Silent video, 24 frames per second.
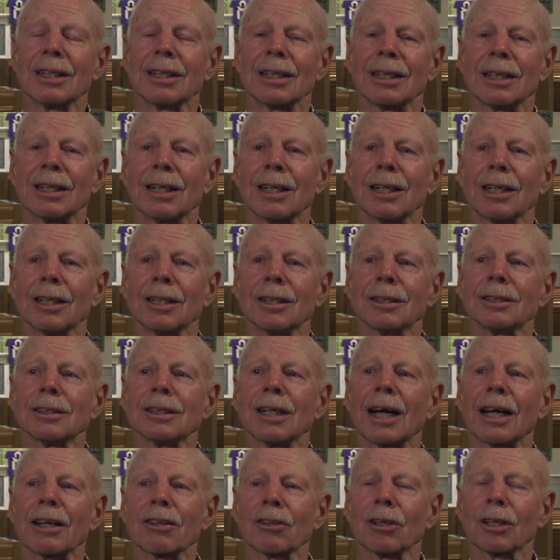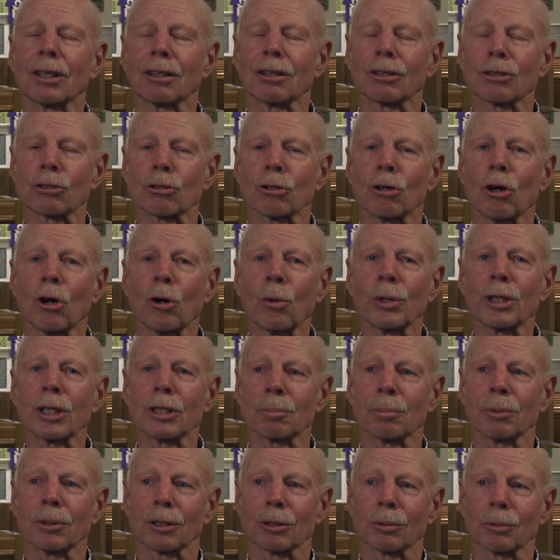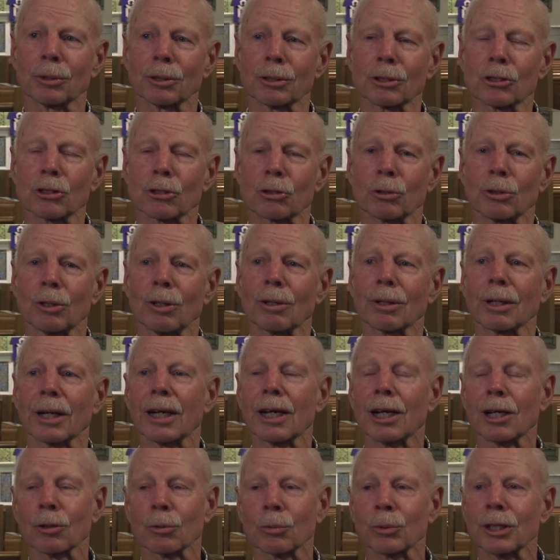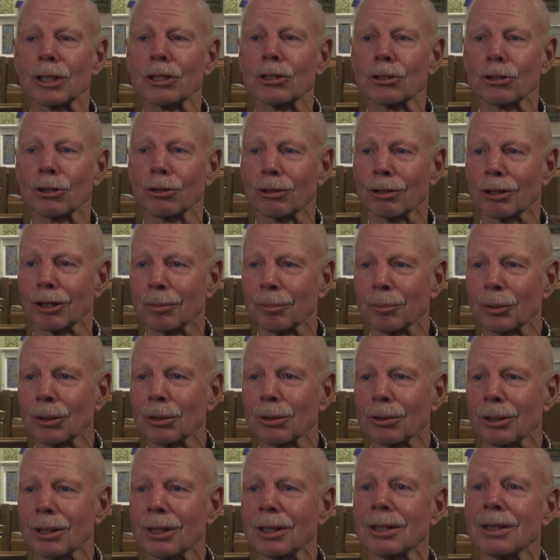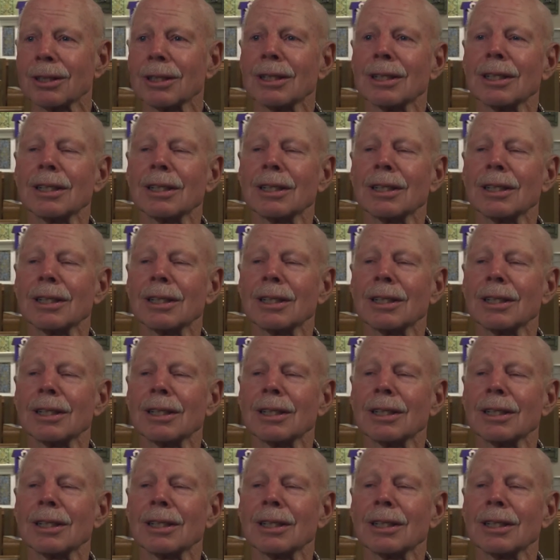I think there's always been a real strong outreach to the community,